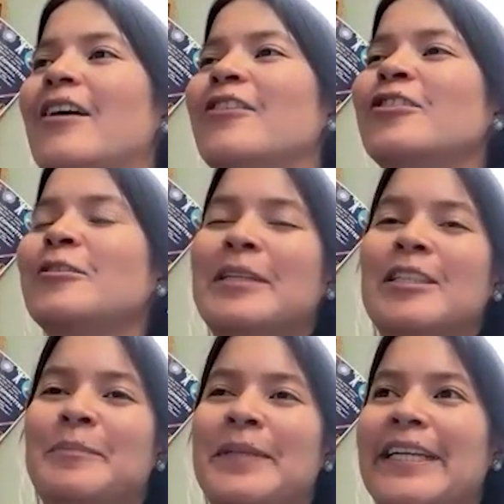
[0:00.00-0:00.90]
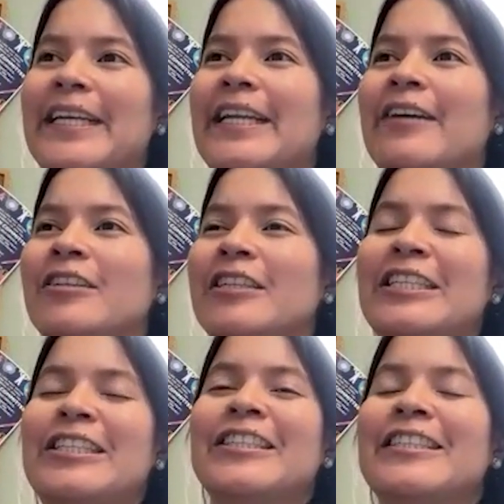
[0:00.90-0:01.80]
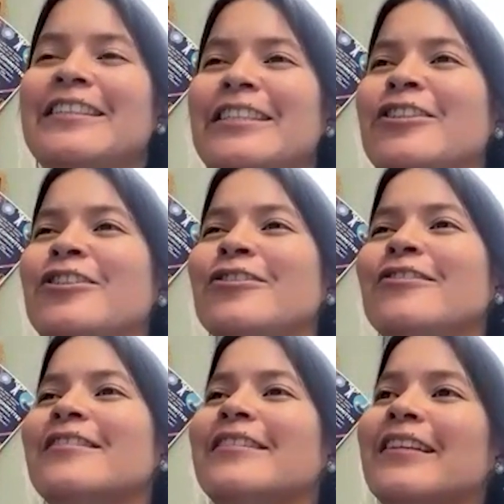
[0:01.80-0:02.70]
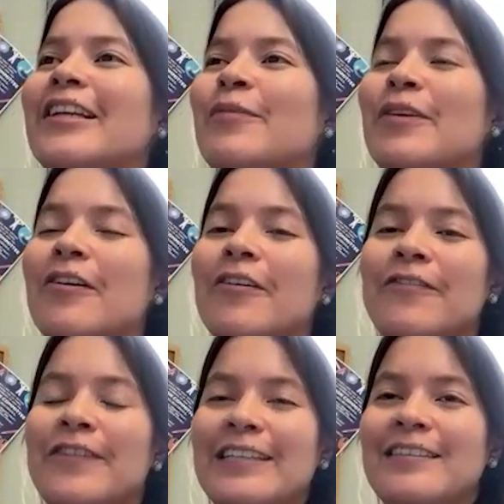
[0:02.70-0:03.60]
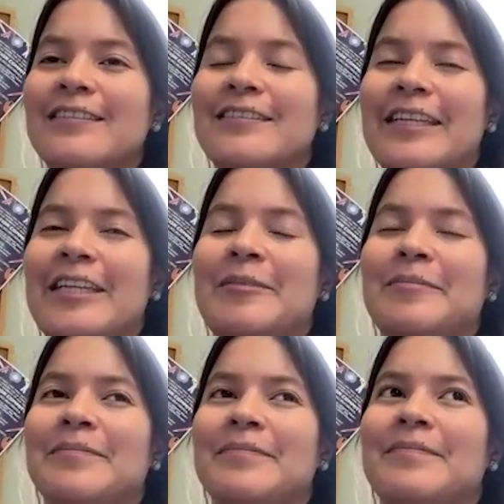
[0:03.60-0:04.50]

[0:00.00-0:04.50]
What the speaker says: Others by speaking out on Indigenous issues, and we all face the same